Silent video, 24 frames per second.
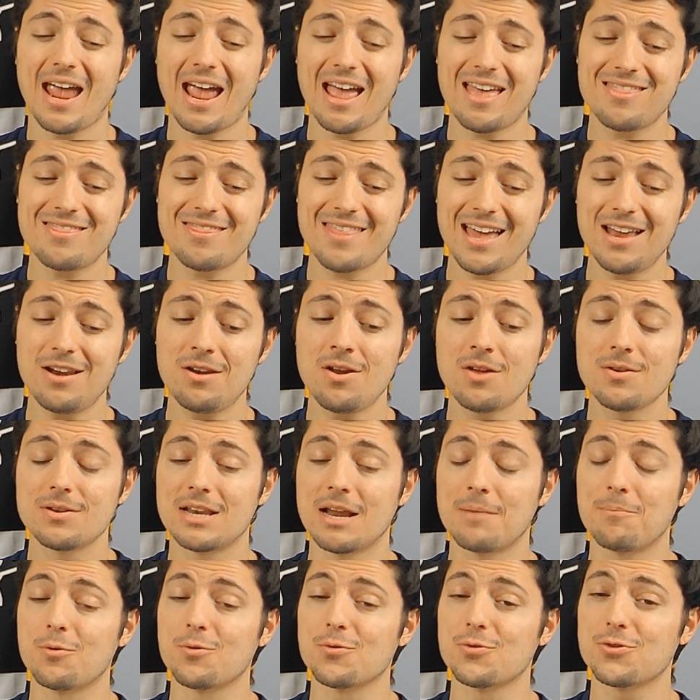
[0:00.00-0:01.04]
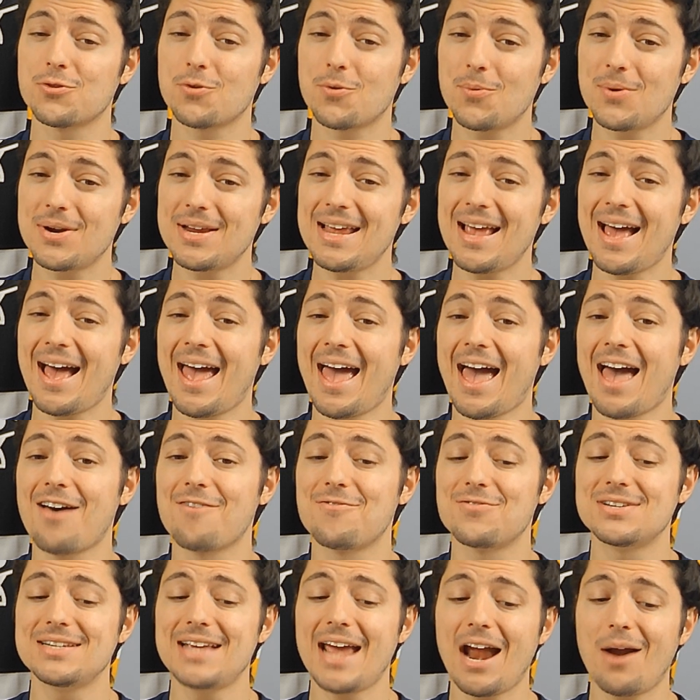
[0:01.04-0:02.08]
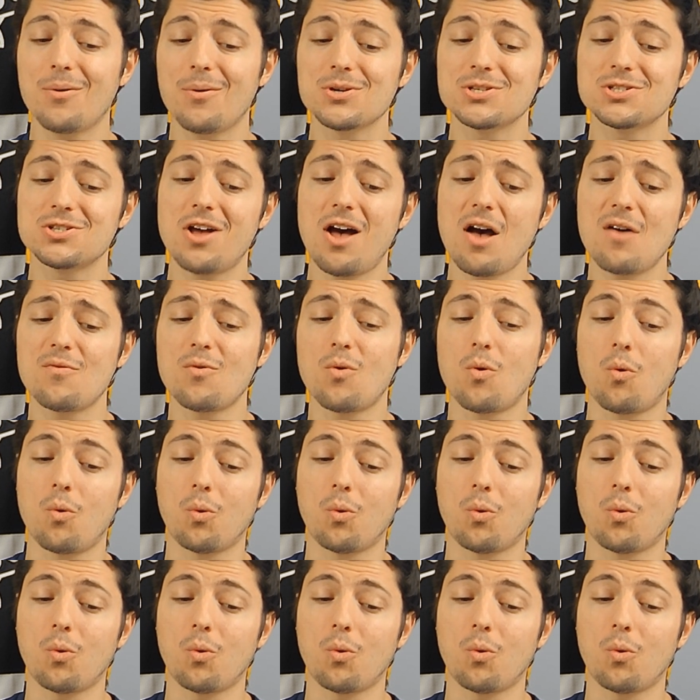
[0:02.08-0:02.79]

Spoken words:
And then number 3, I have Tarasov